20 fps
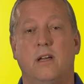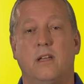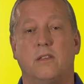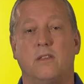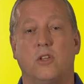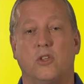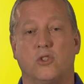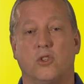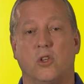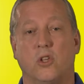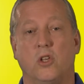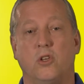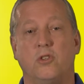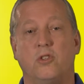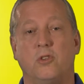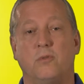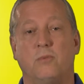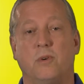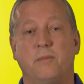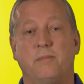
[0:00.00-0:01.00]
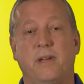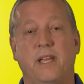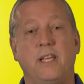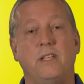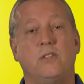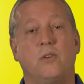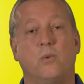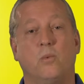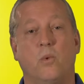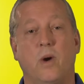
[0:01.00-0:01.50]
The solution would be
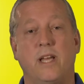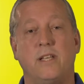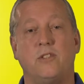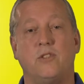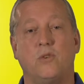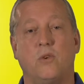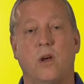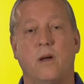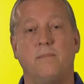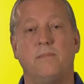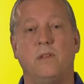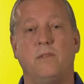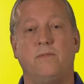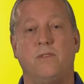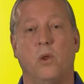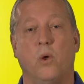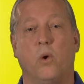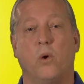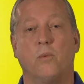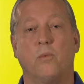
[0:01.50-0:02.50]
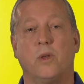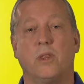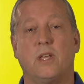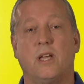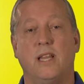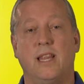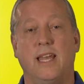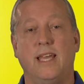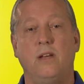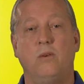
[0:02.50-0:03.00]
to wet scrub the floor with
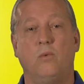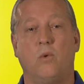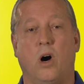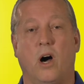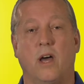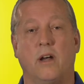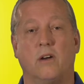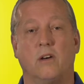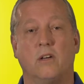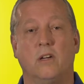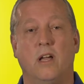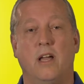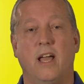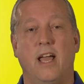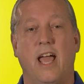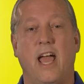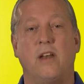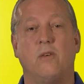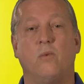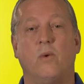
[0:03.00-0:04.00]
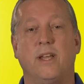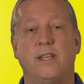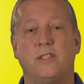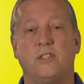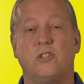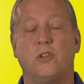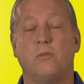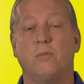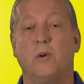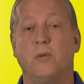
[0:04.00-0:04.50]
clean water and
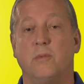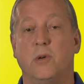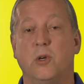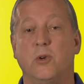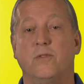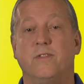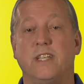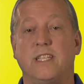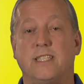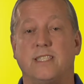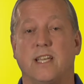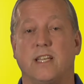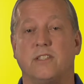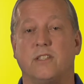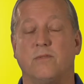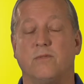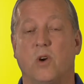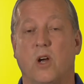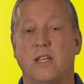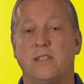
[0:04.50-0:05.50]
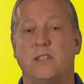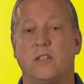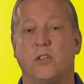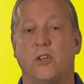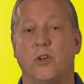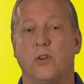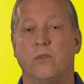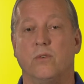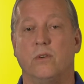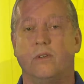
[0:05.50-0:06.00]
rinse to remove excessive residue.